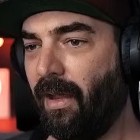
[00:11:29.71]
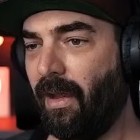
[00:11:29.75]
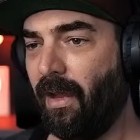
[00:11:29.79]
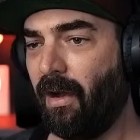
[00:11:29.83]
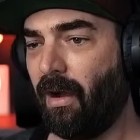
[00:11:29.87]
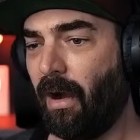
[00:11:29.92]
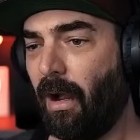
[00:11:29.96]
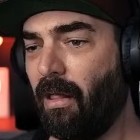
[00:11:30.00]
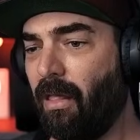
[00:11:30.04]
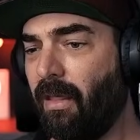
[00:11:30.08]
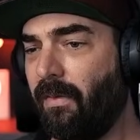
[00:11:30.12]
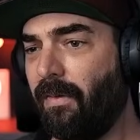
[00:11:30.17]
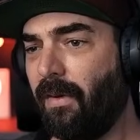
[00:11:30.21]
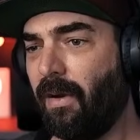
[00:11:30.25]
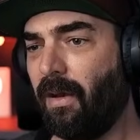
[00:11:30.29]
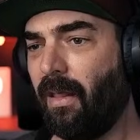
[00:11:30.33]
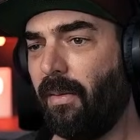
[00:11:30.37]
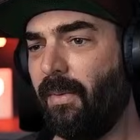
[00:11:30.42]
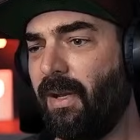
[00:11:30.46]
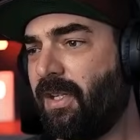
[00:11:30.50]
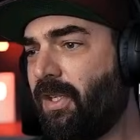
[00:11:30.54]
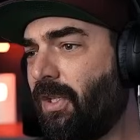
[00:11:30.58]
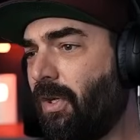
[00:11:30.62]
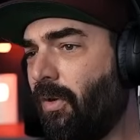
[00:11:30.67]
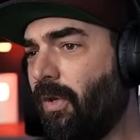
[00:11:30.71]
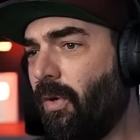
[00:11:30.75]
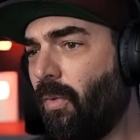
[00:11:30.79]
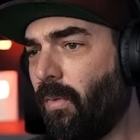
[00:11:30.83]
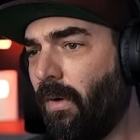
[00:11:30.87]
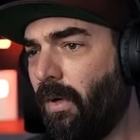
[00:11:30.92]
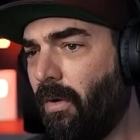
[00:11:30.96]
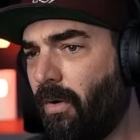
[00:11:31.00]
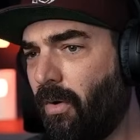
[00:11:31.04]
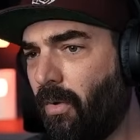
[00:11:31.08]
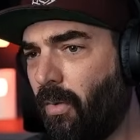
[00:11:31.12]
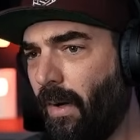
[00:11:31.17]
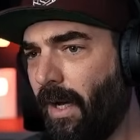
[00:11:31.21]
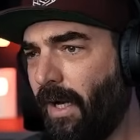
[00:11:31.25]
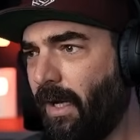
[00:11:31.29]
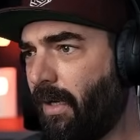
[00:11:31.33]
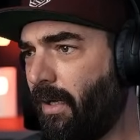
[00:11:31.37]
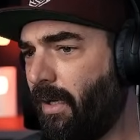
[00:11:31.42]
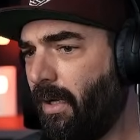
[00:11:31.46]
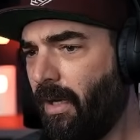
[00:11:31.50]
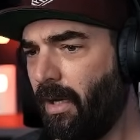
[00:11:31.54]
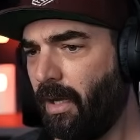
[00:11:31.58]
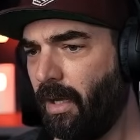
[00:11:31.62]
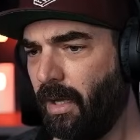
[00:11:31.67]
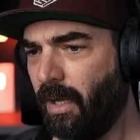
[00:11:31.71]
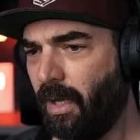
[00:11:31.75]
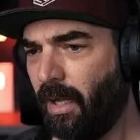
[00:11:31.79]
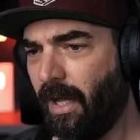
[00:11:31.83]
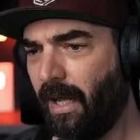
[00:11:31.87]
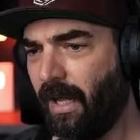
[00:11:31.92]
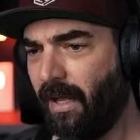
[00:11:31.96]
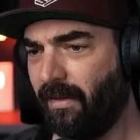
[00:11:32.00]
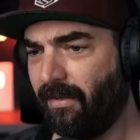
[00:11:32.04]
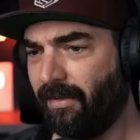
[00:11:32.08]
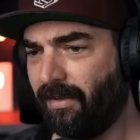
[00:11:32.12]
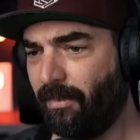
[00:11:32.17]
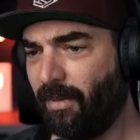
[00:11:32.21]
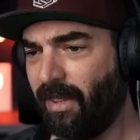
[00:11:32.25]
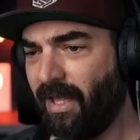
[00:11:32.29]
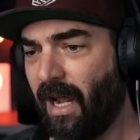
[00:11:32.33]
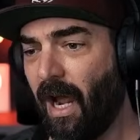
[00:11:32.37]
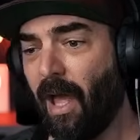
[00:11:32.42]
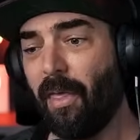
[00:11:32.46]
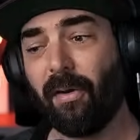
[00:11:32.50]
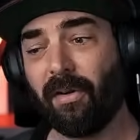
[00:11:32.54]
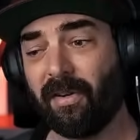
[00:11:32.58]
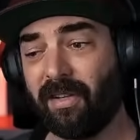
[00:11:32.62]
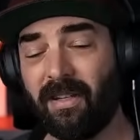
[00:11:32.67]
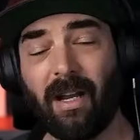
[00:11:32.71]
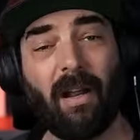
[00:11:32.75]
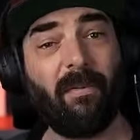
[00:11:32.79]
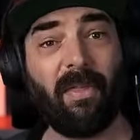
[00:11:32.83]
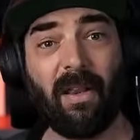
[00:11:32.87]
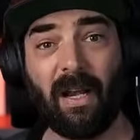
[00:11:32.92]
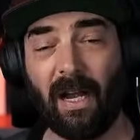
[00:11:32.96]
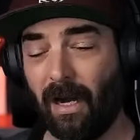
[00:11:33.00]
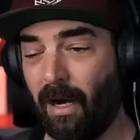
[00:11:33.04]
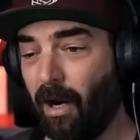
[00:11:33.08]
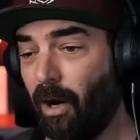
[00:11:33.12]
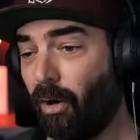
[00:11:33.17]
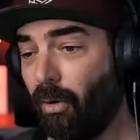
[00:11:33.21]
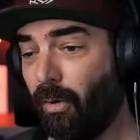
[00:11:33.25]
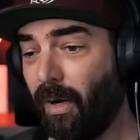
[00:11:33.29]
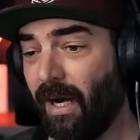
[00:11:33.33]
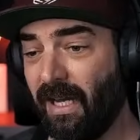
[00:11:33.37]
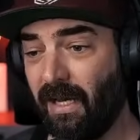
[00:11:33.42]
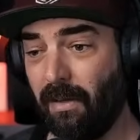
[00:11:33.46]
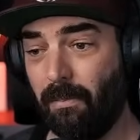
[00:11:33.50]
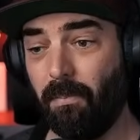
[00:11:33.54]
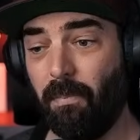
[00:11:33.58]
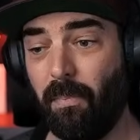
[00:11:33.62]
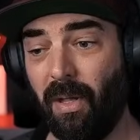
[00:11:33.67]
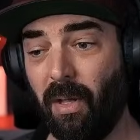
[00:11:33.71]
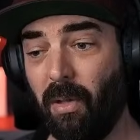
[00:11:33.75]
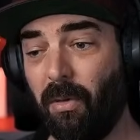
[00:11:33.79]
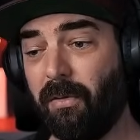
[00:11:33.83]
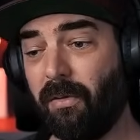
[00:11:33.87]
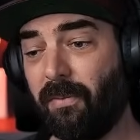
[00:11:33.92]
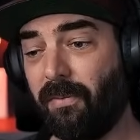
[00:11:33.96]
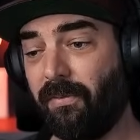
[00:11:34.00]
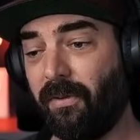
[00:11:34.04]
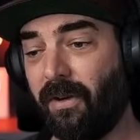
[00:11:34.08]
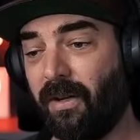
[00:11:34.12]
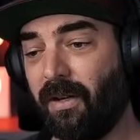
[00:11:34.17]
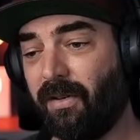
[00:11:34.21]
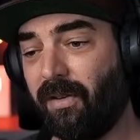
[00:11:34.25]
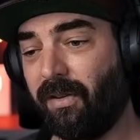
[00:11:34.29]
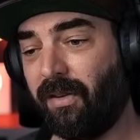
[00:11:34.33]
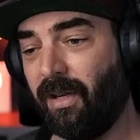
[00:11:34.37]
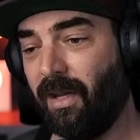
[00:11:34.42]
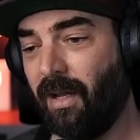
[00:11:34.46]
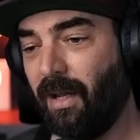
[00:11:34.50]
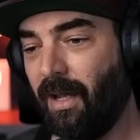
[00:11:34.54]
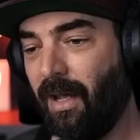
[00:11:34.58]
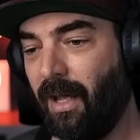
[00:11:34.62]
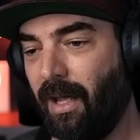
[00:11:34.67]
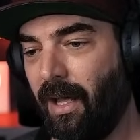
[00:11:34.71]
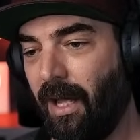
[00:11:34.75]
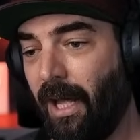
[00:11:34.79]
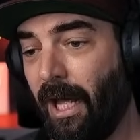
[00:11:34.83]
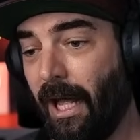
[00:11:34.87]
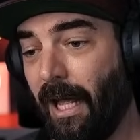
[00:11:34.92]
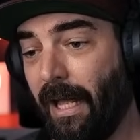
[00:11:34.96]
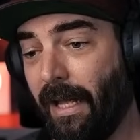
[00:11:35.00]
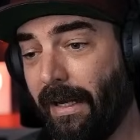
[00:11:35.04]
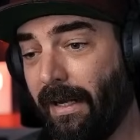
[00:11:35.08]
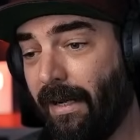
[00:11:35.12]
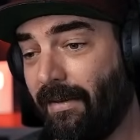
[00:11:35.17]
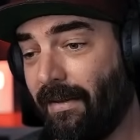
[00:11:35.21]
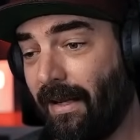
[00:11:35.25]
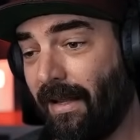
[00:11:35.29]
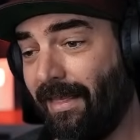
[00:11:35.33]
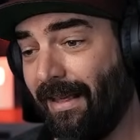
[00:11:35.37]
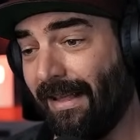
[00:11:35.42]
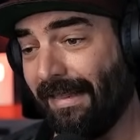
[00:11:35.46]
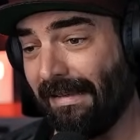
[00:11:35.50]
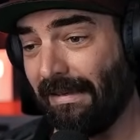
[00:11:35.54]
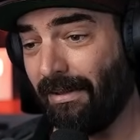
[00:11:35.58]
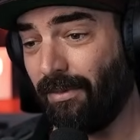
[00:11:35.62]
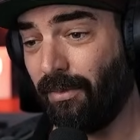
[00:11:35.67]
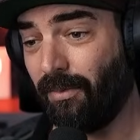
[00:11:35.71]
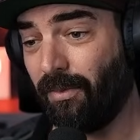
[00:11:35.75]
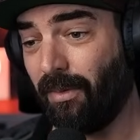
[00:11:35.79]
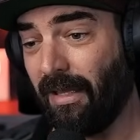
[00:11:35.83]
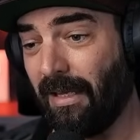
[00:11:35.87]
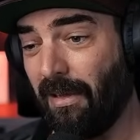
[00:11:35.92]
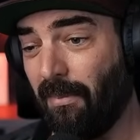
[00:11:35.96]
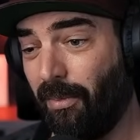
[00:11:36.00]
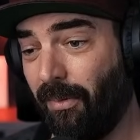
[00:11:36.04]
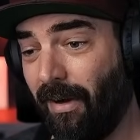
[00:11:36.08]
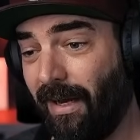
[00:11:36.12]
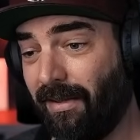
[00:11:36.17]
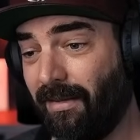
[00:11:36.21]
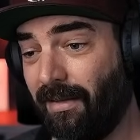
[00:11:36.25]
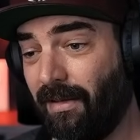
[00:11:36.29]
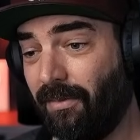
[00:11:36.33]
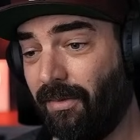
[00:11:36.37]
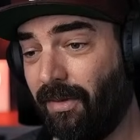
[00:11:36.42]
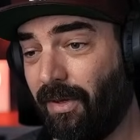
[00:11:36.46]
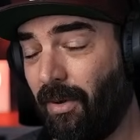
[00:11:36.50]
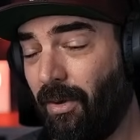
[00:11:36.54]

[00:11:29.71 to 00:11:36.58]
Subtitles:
Here, let me show you real quick some of the other stuff that I already built first, because I thought this was really impressive.